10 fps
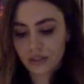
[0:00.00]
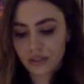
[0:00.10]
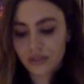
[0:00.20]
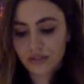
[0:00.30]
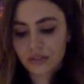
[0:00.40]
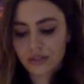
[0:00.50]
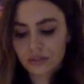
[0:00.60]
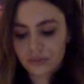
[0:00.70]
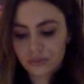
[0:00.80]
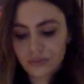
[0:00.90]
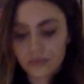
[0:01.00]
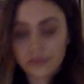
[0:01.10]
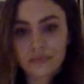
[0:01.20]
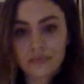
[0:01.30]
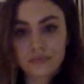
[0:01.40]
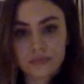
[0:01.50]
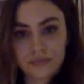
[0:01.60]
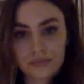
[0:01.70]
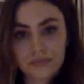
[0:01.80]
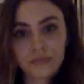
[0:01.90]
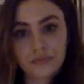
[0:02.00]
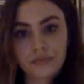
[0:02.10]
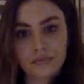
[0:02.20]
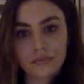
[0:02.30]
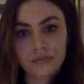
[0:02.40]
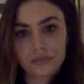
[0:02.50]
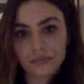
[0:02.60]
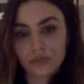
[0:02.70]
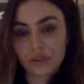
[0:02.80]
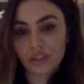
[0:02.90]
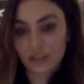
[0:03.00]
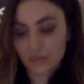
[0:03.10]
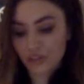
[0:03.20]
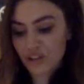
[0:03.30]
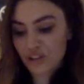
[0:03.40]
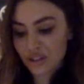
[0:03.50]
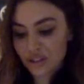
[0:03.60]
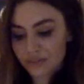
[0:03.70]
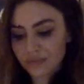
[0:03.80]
so it's a little pushed.